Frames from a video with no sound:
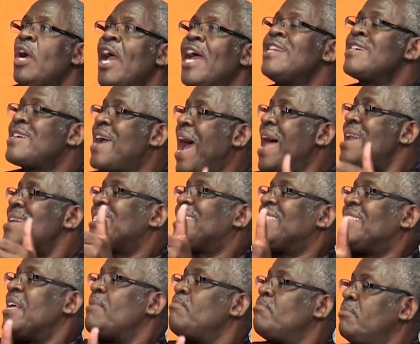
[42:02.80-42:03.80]
encourage
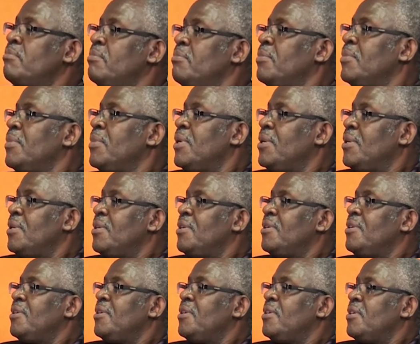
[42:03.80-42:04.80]
them
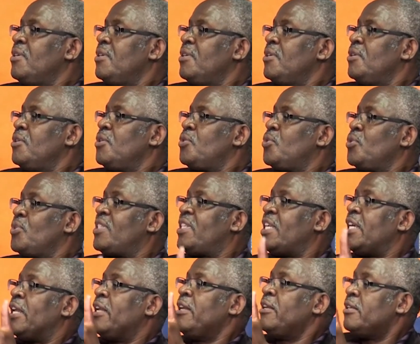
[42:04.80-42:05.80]
to
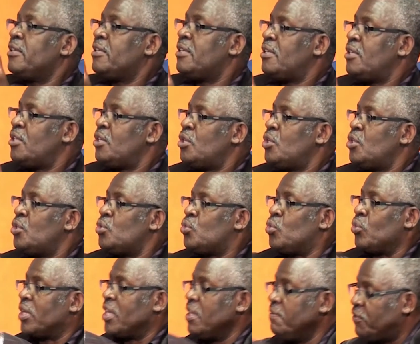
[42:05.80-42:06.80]
steal,
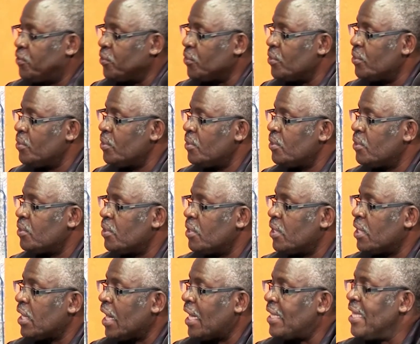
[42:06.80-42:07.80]
to give to you,
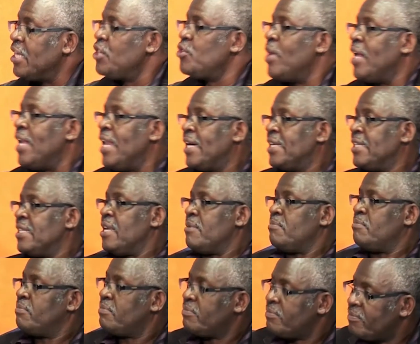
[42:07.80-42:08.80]
and then you elect them.
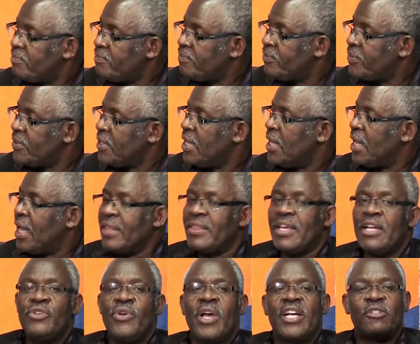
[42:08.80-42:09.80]
And
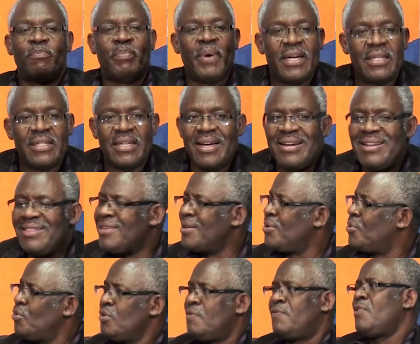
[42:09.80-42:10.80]
then you expect
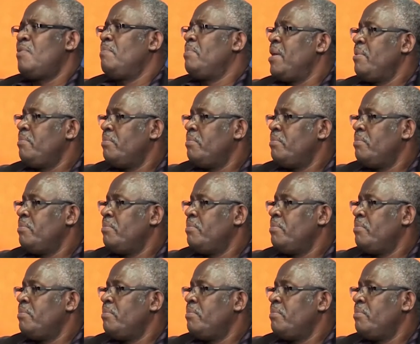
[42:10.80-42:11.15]
anything good from them?